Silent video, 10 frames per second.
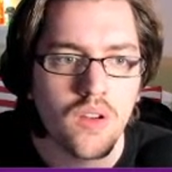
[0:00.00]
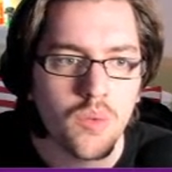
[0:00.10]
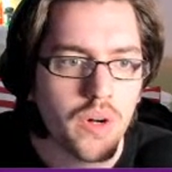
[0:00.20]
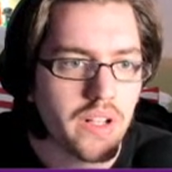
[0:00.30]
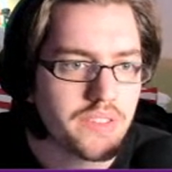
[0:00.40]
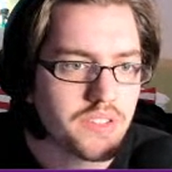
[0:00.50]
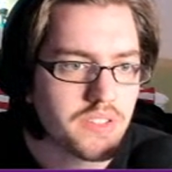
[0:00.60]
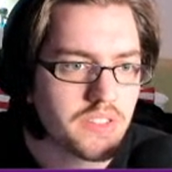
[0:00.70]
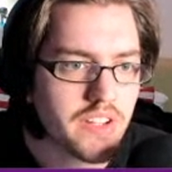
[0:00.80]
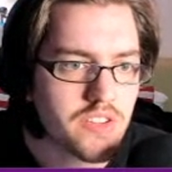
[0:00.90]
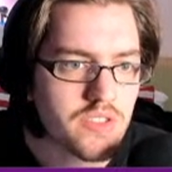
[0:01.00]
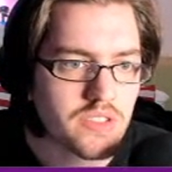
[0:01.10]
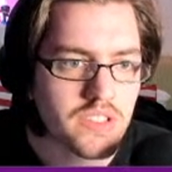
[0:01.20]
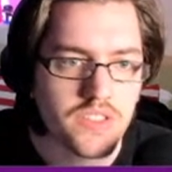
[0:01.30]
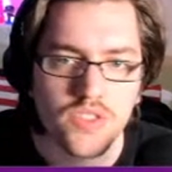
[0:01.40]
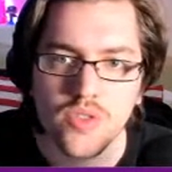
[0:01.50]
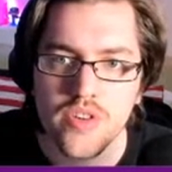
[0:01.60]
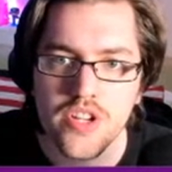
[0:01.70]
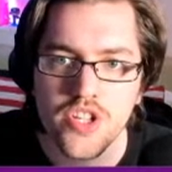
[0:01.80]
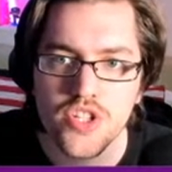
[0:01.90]
Well, this is actually
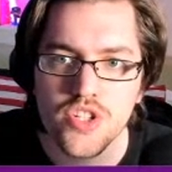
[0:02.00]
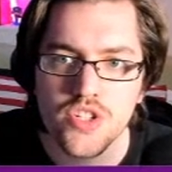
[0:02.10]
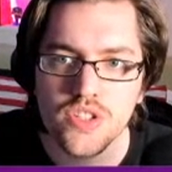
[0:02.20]
storage.